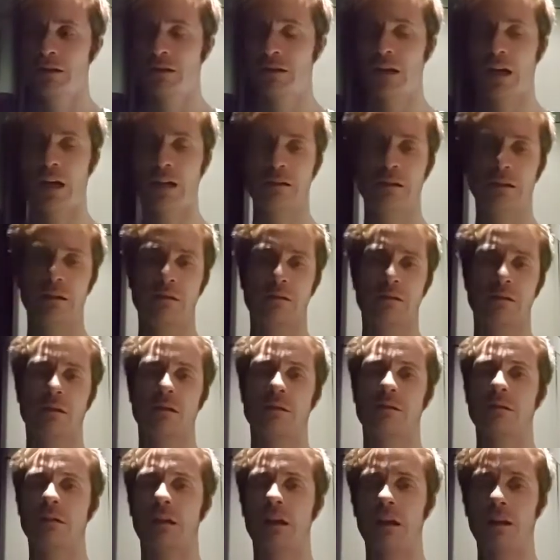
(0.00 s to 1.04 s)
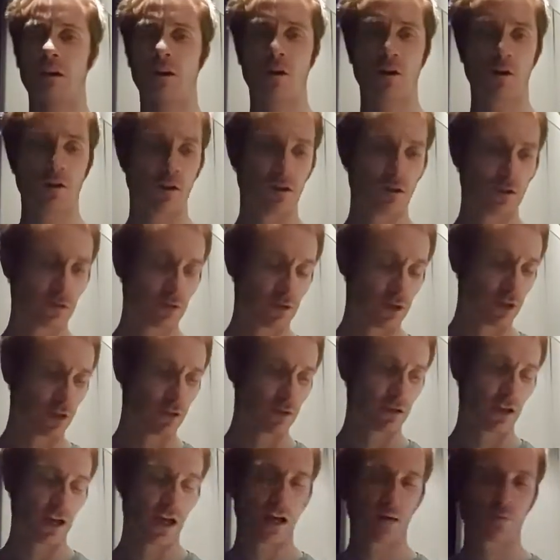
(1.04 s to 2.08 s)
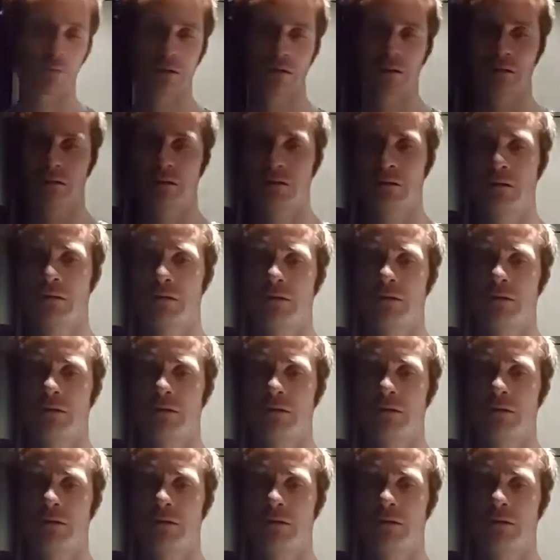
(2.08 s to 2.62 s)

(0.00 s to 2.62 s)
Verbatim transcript: 1968 all those things happened